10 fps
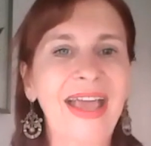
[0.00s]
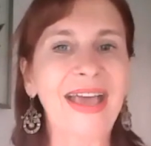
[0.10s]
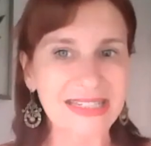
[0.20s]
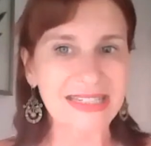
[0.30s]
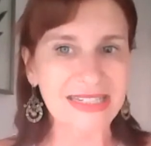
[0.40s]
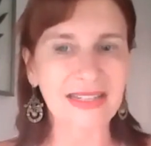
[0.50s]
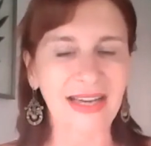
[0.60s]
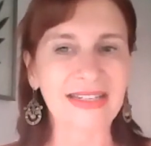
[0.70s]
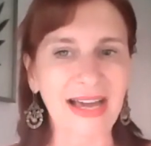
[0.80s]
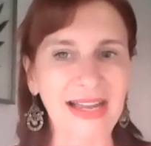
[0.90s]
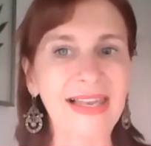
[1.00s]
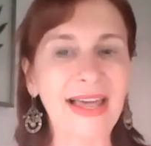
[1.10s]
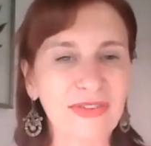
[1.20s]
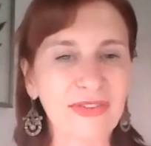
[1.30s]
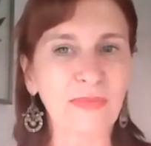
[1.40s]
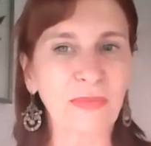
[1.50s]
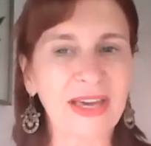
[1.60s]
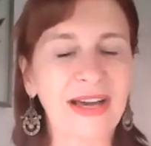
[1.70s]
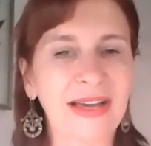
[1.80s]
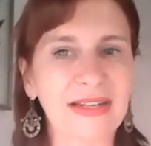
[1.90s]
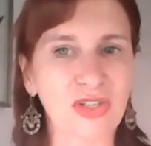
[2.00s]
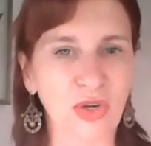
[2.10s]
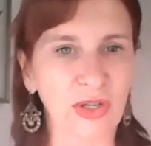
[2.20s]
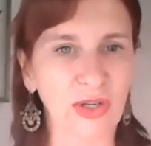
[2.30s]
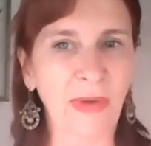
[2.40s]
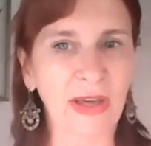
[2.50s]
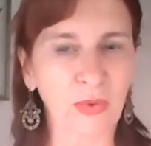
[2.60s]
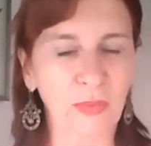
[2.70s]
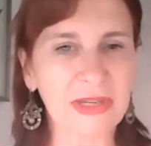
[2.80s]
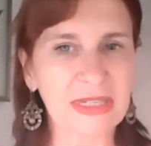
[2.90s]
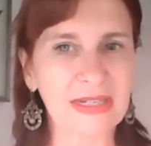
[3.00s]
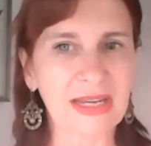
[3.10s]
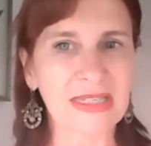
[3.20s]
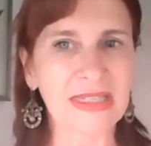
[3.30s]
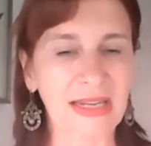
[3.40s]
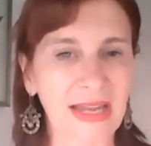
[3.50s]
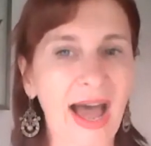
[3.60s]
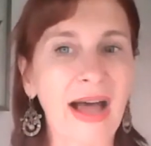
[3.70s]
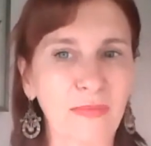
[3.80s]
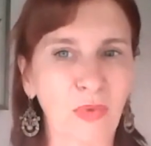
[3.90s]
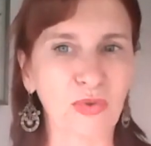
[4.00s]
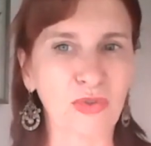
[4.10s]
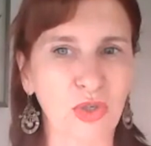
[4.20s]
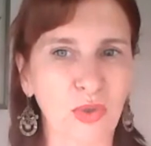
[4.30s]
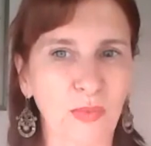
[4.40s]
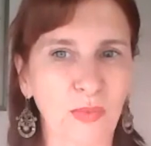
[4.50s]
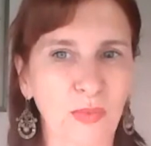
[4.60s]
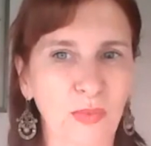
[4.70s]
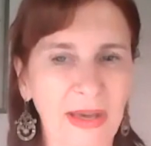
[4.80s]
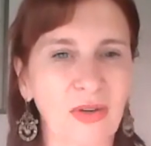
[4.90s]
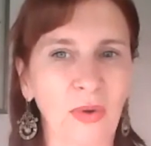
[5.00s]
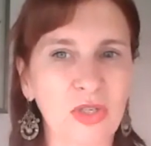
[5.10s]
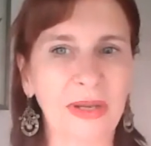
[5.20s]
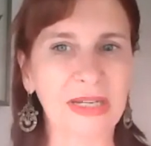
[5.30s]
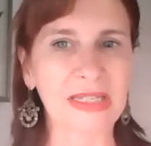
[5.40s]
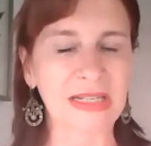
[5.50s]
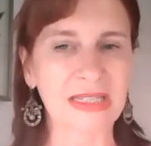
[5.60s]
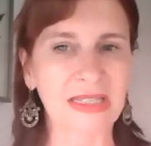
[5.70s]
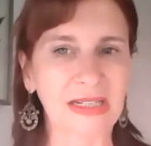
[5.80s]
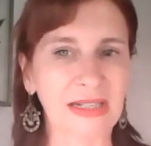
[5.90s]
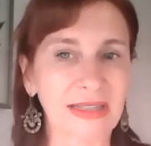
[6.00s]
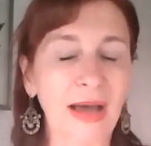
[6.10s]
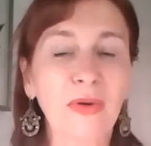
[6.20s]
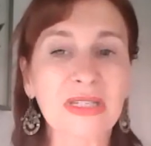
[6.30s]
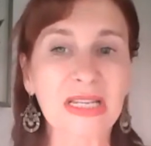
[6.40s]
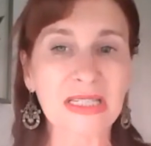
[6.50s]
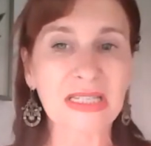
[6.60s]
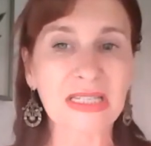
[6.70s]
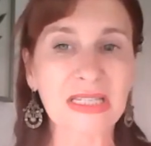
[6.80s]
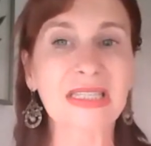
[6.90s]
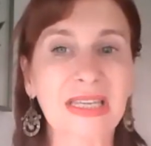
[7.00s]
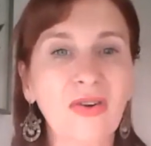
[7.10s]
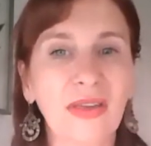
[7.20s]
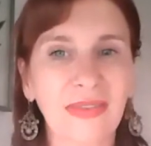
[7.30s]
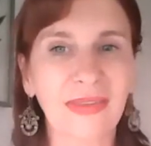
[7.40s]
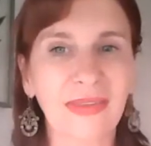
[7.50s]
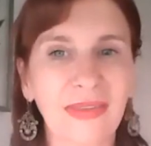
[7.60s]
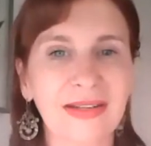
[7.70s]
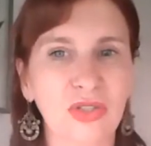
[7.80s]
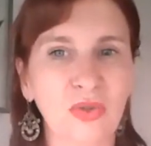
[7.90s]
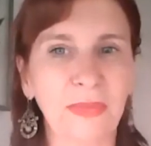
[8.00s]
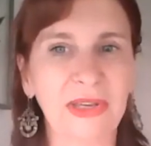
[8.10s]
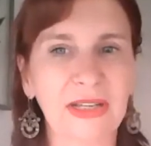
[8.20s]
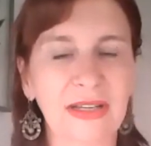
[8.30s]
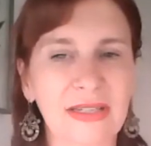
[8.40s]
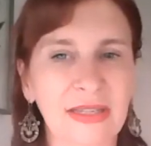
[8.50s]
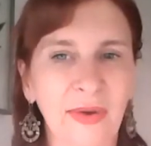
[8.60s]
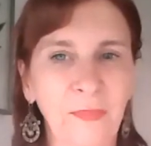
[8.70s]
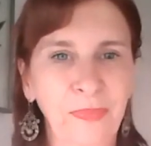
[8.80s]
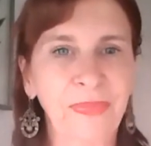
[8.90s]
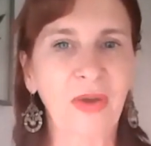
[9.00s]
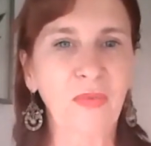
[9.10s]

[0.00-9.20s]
And I did. I left that behind. I started my own business, and I moved to Mexico in 2016. And that was a scary thing to do, because